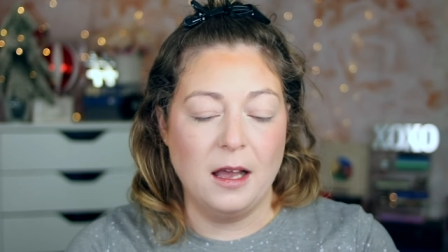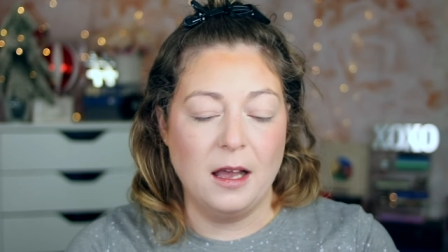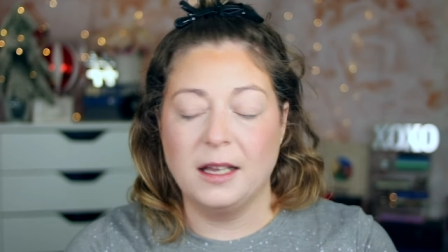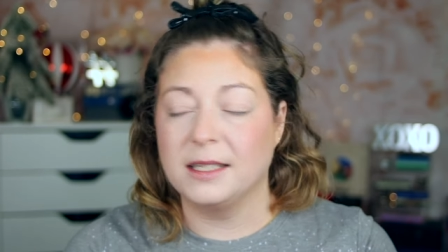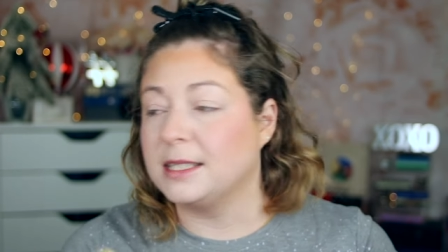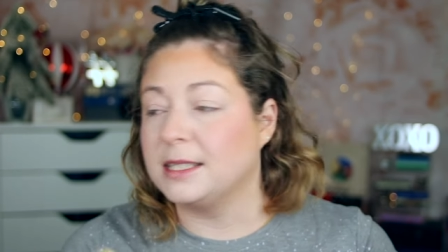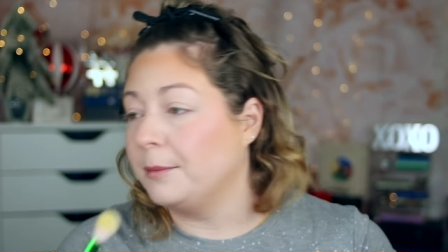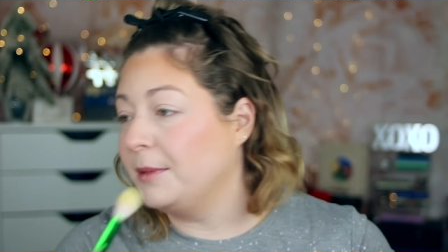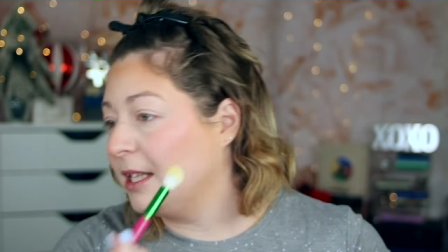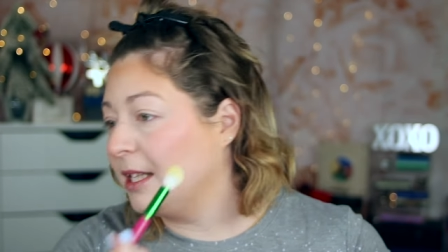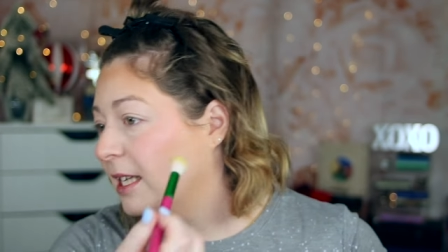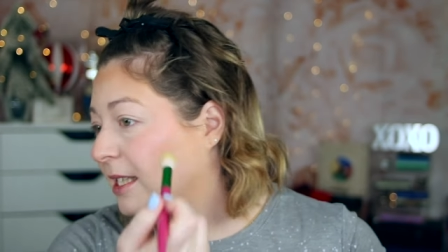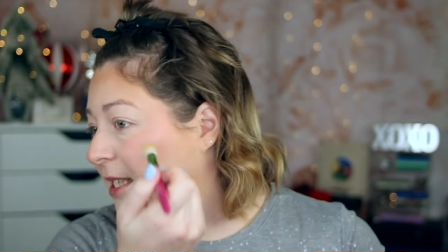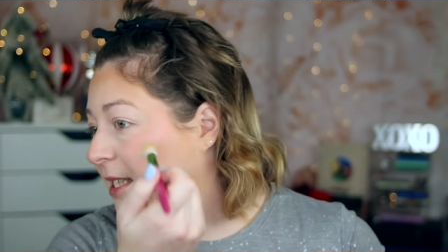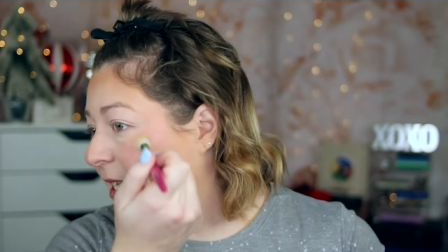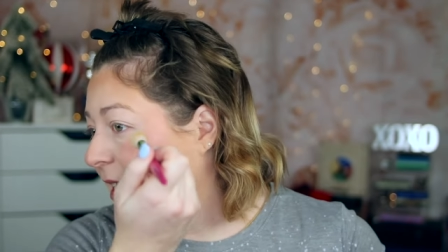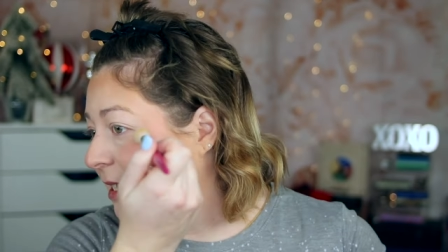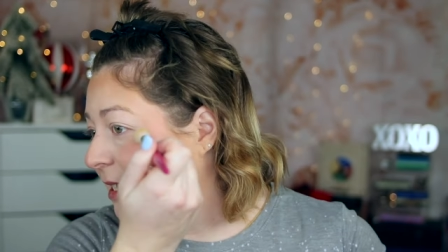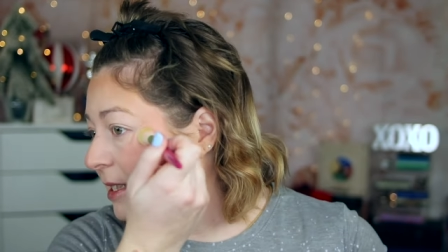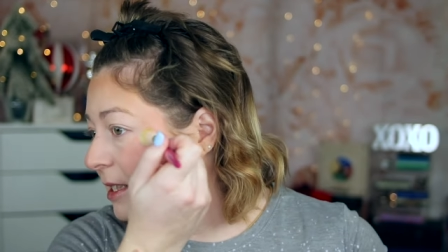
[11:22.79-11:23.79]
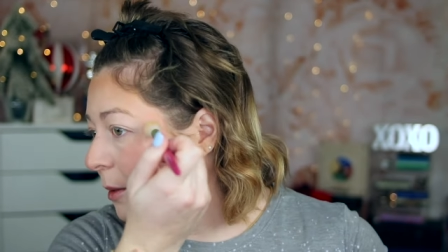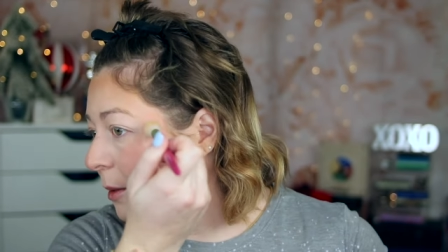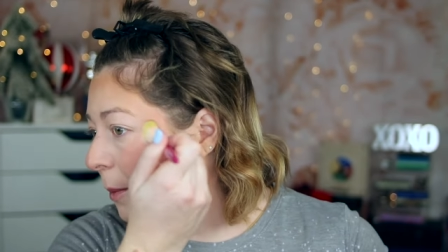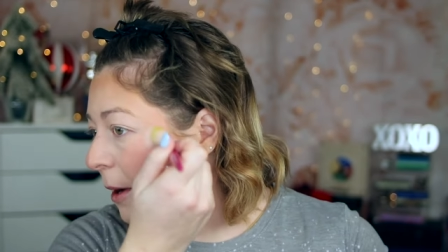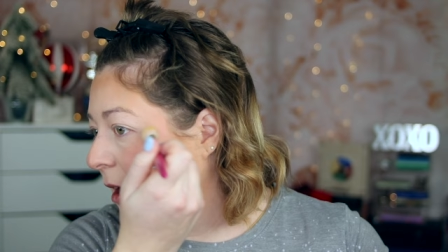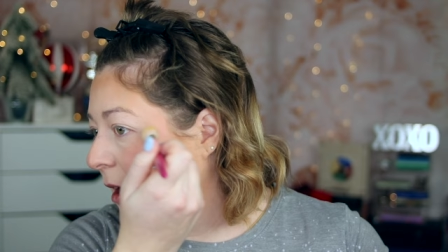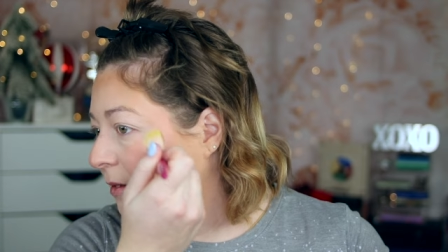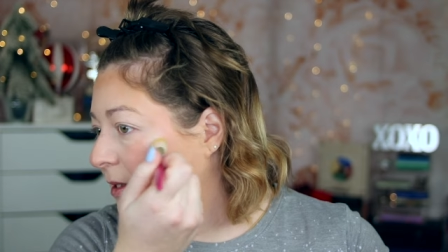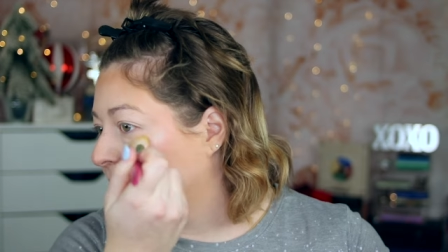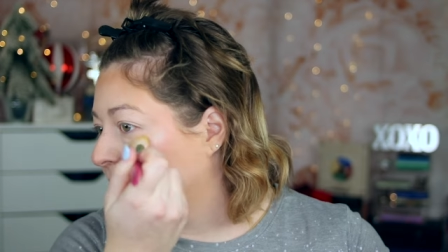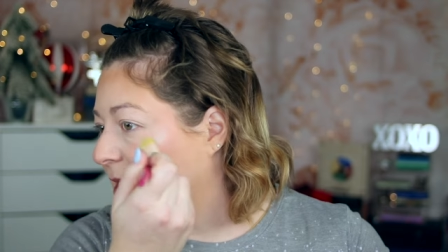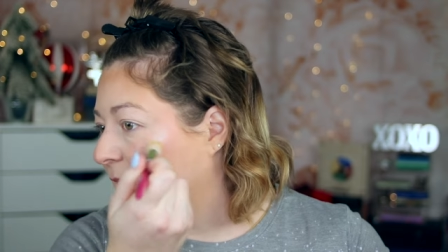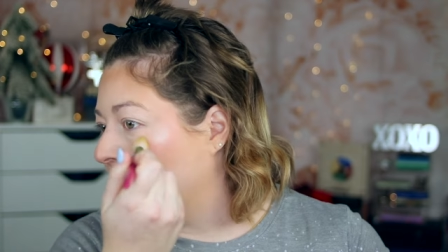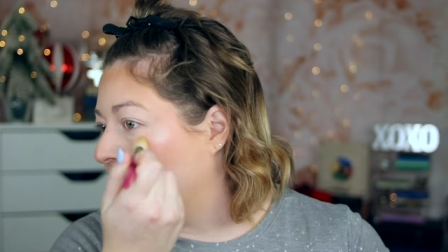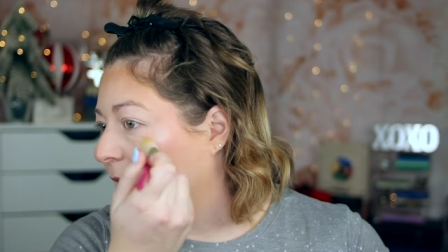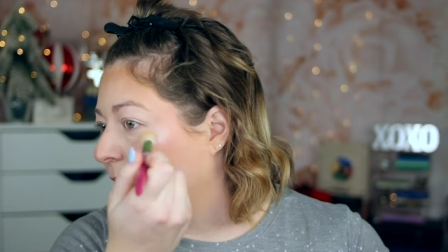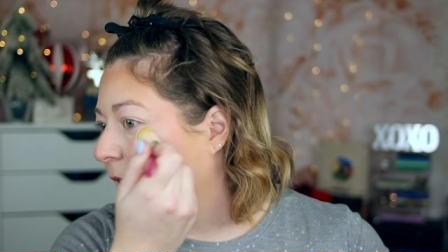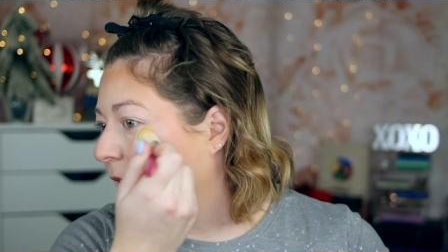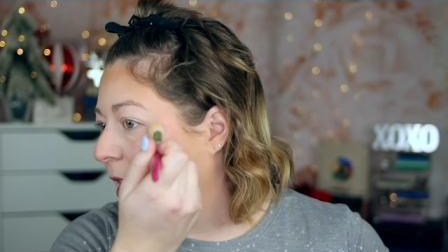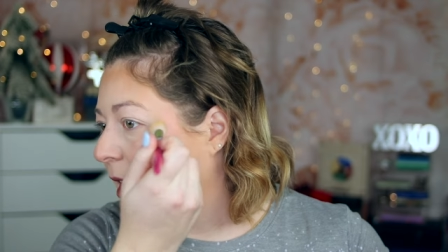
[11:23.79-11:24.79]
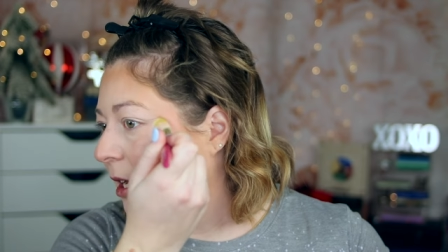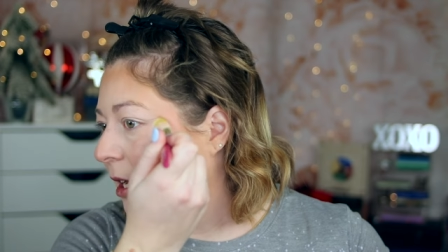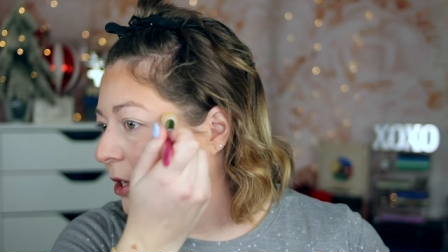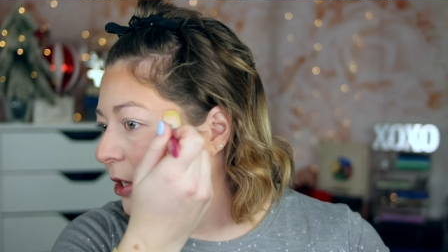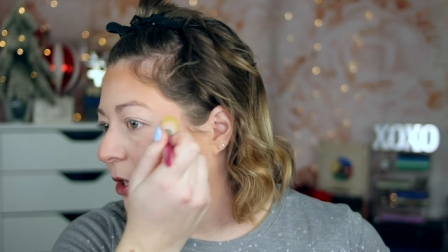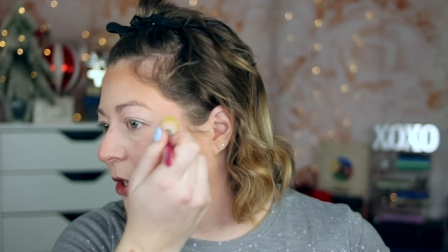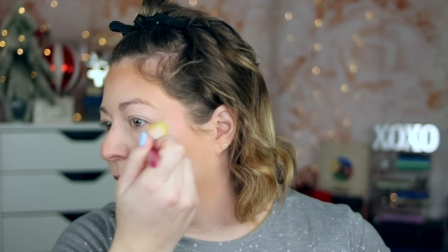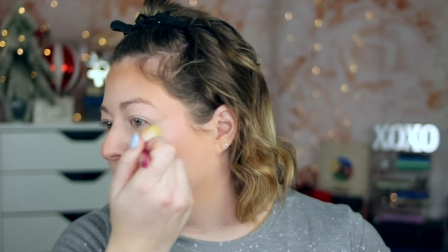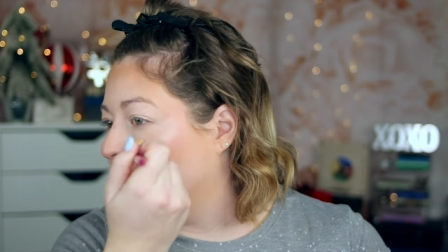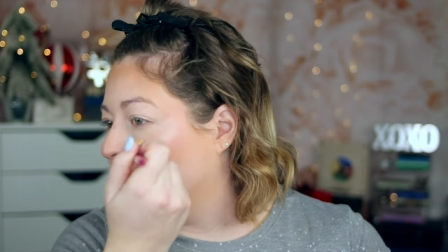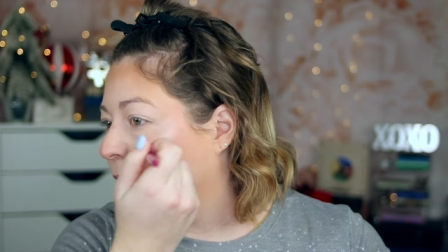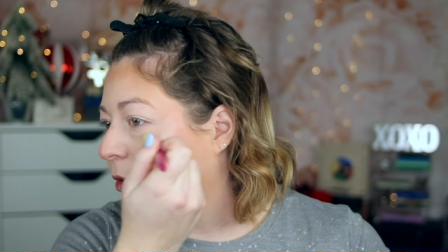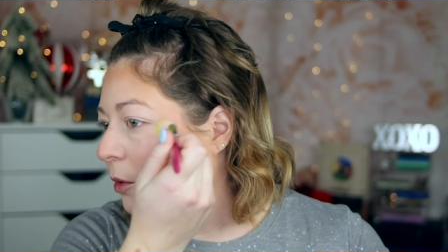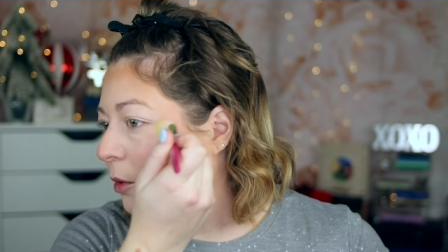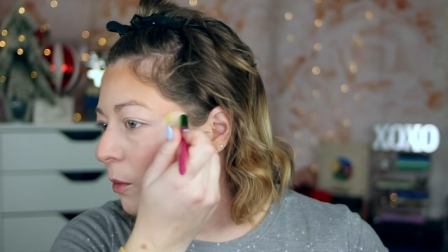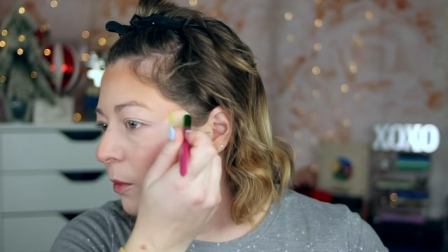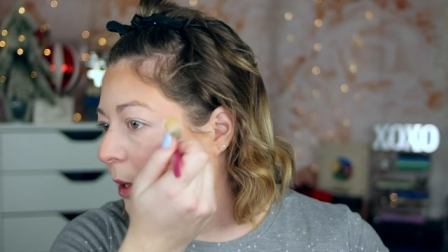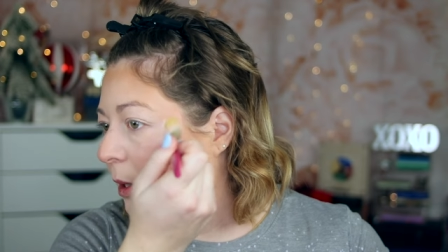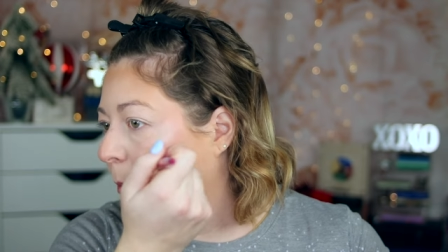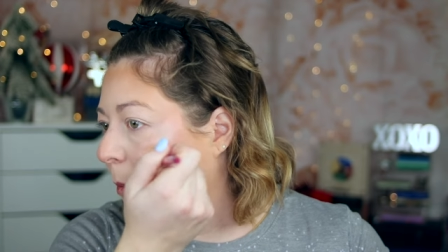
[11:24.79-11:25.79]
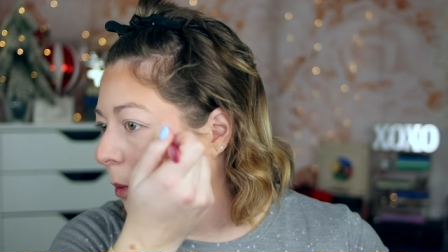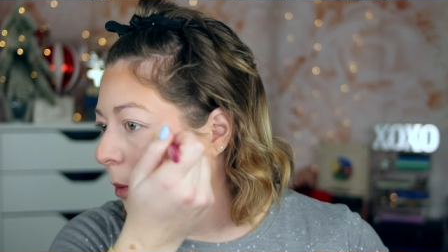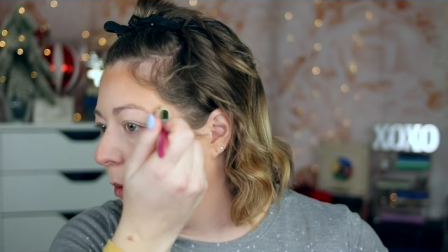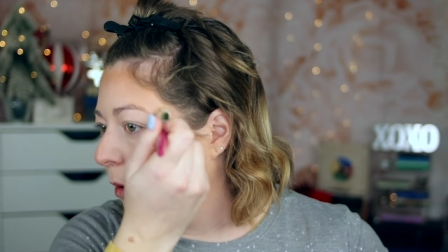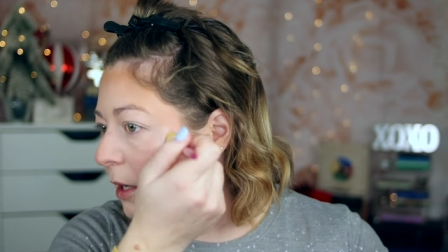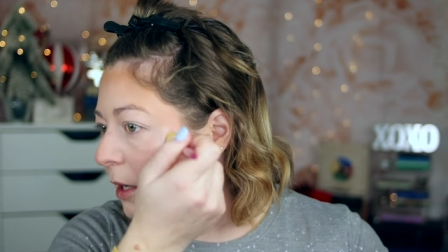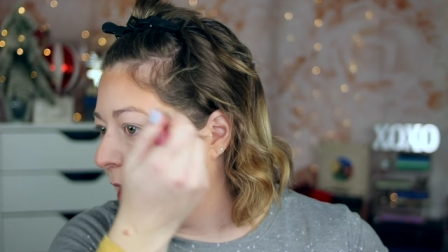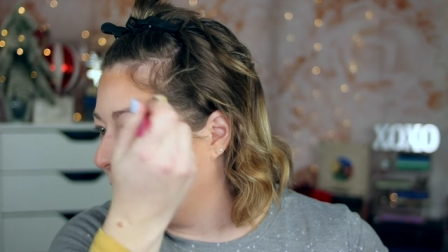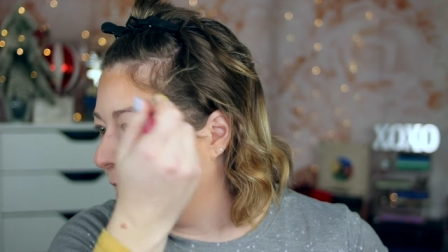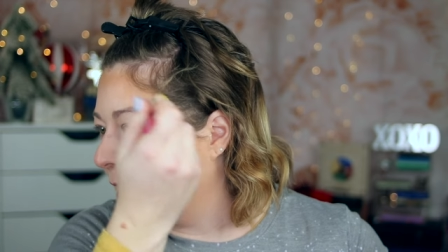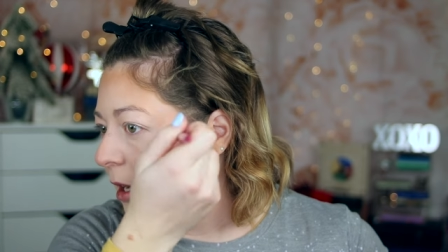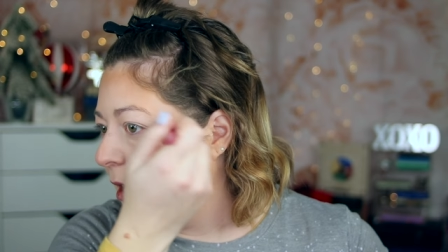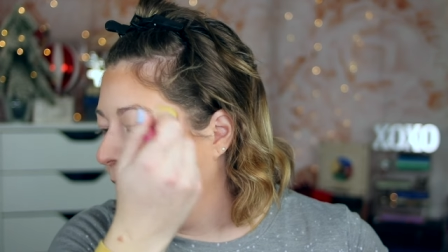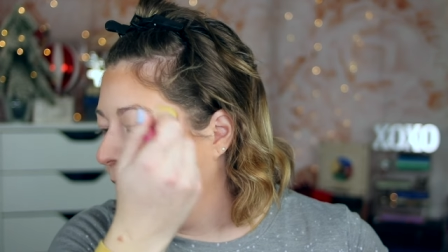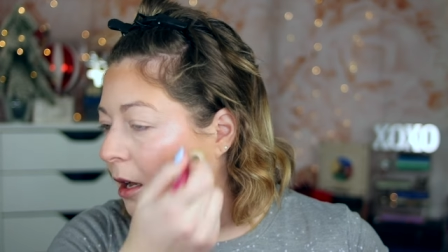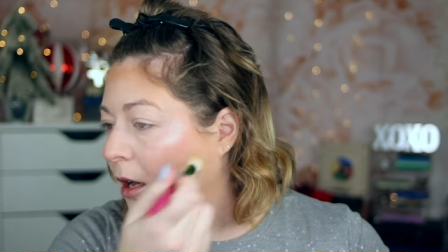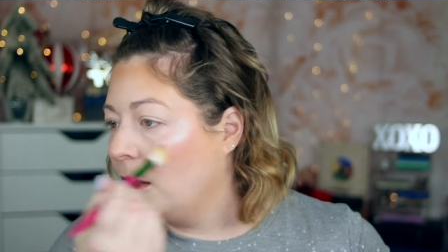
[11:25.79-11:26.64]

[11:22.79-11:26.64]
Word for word: something that's against their policy and you report it,